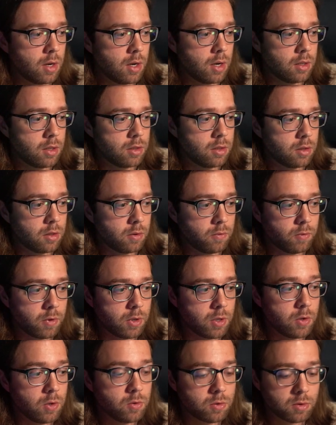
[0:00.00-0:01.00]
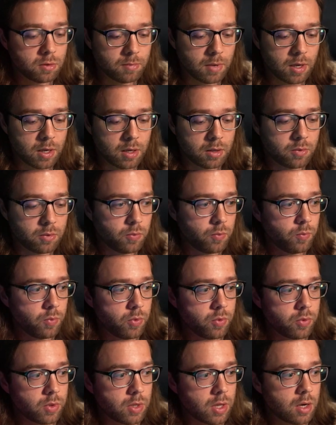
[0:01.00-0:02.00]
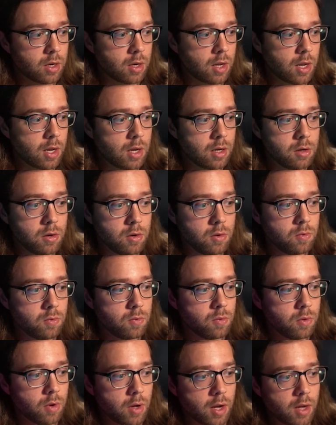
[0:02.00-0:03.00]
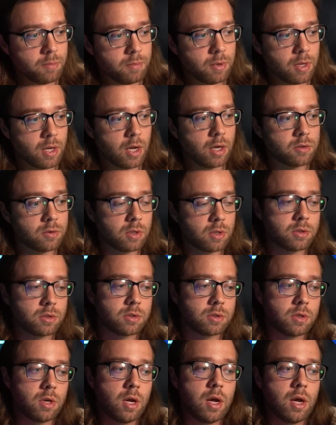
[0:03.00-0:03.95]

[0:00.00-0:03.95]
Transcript: And then the renew command will get a new IP address.